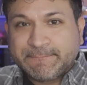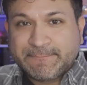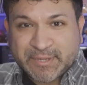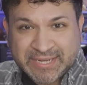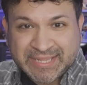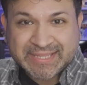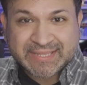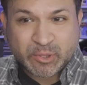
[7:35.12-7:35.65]

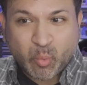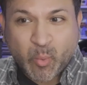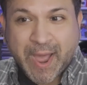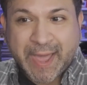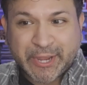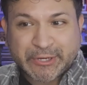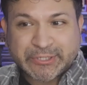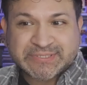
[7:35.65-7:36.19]
putting in the
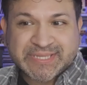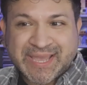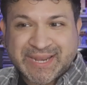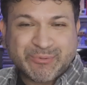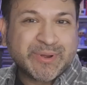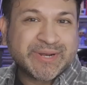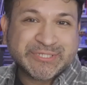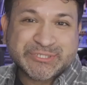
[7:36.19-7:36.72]
wires. I
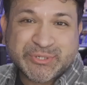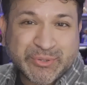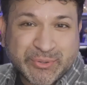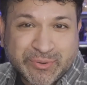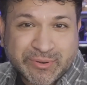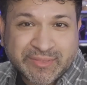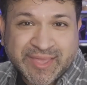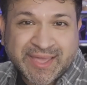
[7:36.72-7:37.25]
didn't want to show
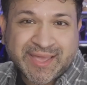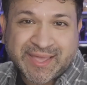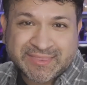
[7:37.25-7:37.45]
you all that.